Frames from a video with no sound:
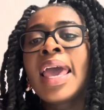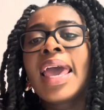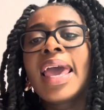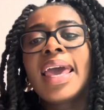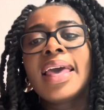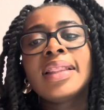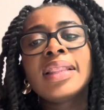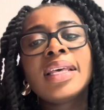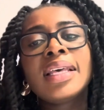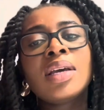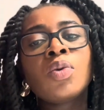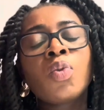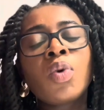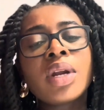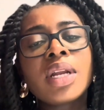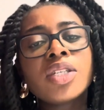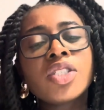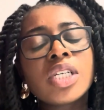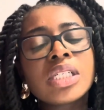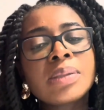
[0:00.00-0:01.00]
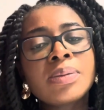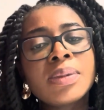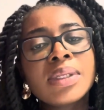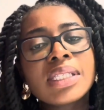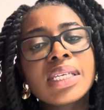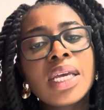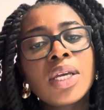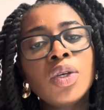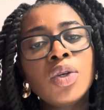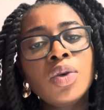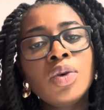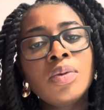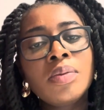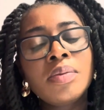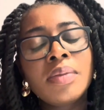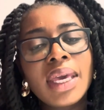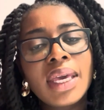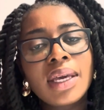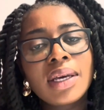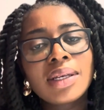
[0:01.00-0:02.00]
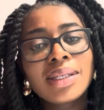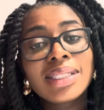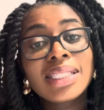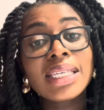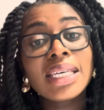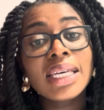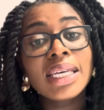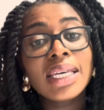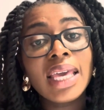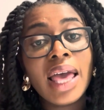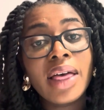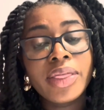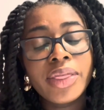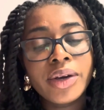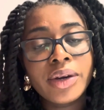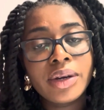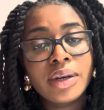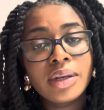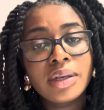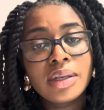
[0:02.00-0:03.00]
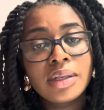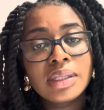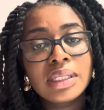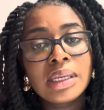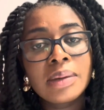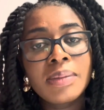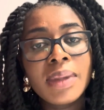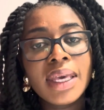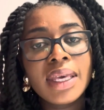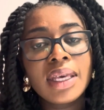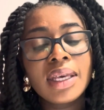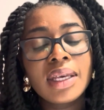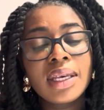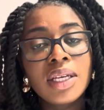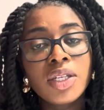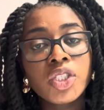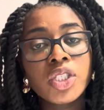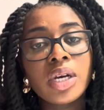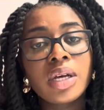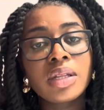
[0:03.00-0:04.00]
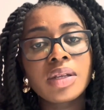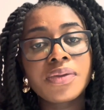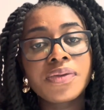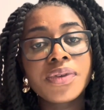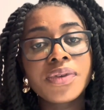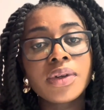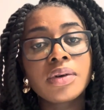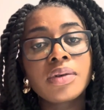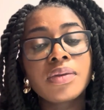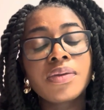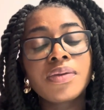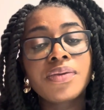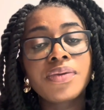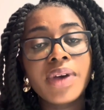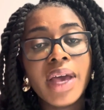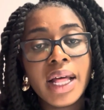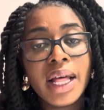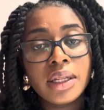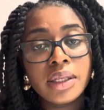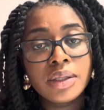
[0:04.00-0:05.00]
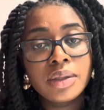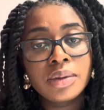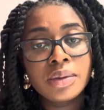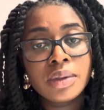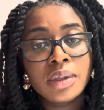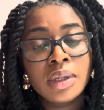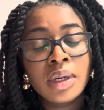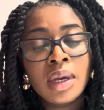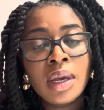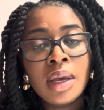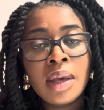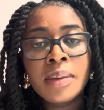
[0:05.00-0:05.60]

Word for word: And then what adjustments can you make together to make each other feel valued?